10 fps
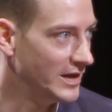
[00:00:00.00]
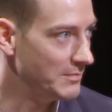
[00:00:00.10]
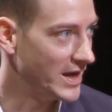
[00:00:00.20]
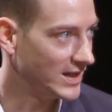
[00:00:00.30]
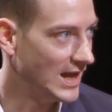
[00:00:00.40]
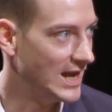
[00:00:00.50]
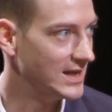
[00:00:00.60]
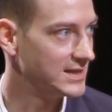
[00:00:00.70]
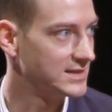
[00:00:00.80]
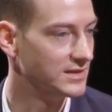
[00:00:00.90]
in my
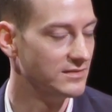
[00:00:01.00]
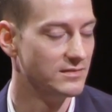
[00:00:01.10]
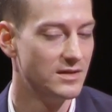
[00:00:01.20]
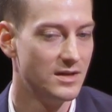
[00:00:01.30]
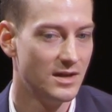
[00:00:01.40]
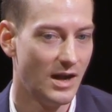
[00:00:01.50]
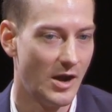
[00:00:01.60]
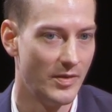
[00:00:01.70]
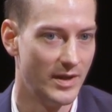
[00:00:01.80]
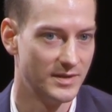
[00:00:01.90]
class and
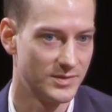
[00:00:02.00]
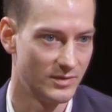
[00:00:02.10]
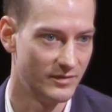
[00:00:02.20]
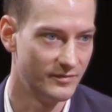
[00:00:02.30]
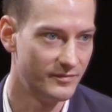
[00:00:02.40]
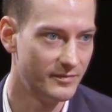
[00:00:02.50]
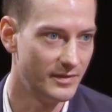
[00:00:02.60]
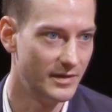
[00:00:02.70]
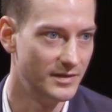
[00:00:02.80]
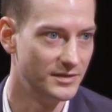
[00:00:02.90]
how that sort of
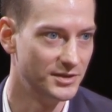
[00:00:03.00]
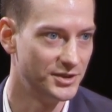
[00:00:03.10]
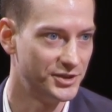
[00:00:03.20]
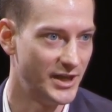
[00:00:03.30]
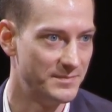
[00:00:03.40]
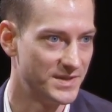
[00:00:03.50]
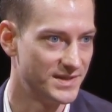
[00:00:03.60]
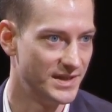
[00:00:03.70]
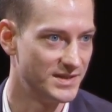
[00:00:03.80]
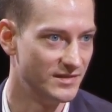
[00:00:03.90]
shapes a
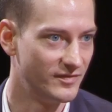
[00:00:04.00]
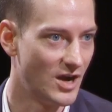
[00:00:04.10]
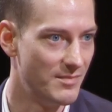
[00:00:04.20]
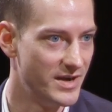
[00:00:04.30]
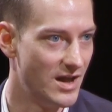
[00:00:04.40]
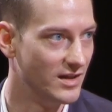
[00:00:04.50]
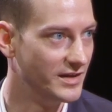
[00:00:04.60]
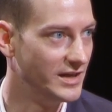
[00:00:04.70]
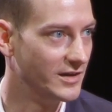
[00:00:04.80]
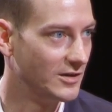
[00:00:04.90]
sense of
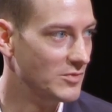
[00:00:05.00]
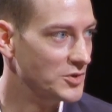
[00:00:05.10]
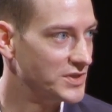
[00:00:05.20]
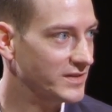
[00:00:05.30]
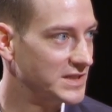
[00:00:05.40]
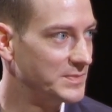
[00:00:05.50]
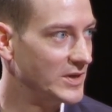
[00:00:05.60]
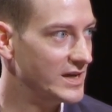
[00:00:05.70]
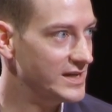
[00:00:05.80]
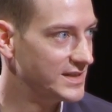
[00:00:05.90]
commonality in our emotional
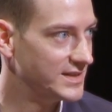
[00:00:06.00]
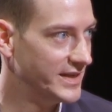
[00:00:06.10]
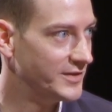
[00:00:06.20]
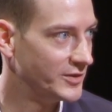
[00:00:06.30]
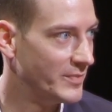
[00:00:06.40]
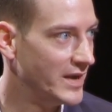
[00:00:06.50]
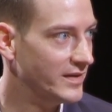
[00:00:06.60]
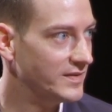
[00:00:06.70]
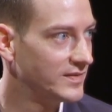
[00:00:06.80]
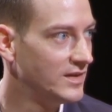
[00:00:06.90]
experiences and
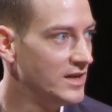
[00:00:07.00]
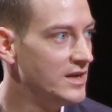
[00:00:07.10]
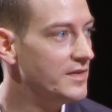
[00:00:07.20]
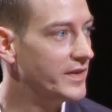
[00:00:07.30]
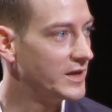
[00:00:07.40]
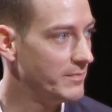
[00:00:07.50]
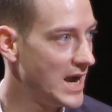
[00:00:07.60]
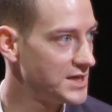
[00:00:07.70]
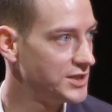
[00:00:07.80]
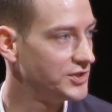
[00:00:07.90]
interdependence. The
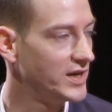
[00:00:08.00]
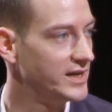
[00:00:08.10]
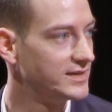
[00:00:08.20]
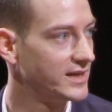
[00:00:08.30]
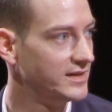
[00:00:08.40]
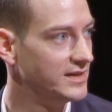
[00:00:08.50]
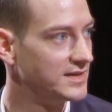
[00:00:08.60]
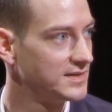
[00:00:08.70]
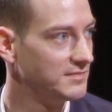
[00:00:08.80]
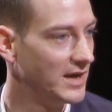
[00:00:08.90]
compassion training
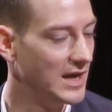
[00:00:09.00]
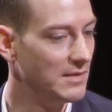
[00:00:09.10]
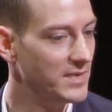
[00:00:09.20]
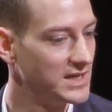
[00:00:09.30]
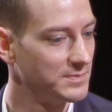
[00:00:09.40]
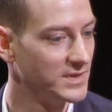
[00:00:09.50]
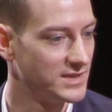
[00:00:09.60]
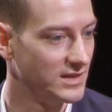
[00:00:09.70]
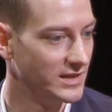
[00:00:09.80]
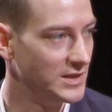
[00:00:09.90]
techniques um,
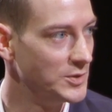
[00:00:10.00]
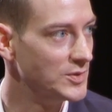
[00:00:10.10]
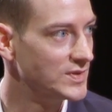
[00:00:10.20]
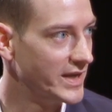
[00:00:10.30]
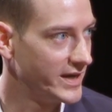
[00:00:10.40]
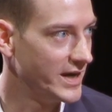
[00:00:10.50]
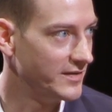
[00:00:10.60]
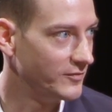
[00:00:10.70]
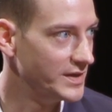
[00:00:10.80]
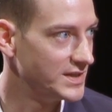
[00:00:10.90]
explicitly use that kind
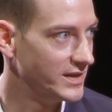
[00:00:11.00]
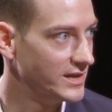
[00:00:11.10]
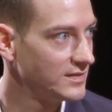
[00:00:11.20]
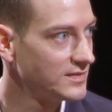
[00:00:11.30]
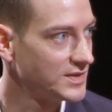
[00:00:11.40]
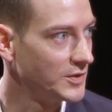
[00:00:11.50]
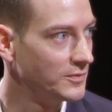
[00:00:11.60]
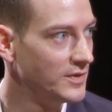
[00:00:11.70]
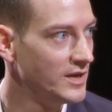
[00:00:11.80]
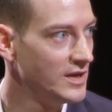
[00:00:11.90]
of reasoning.
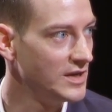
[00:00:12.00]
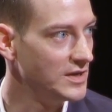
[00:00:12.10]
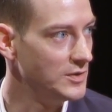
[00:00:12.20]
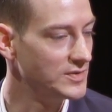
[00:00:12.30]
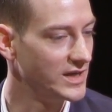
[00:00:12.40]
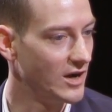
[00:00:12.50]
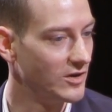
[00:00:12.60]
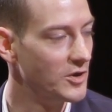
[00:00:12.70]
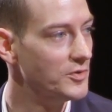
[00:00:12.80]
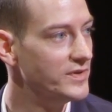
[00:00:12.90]
So using
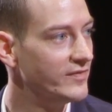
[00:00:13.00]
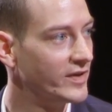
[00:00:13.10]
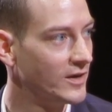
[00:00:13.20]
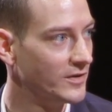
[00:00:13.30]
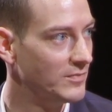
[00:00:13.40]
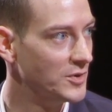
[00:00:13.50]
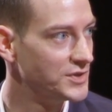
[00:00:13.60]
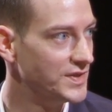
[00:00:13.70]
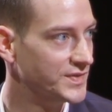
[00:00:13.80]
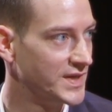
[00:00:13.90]
our own difficult
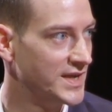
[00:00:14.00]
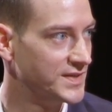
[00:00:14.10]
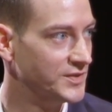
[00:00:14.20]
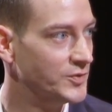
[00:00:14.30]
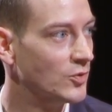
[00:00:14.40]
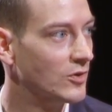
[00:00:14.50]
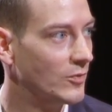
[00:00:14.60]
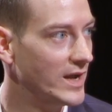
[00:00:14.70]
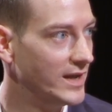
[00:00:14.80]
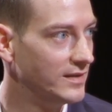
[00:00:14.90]
emotions as a
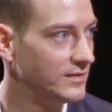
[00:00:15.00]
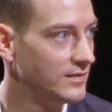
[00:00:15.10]
doorway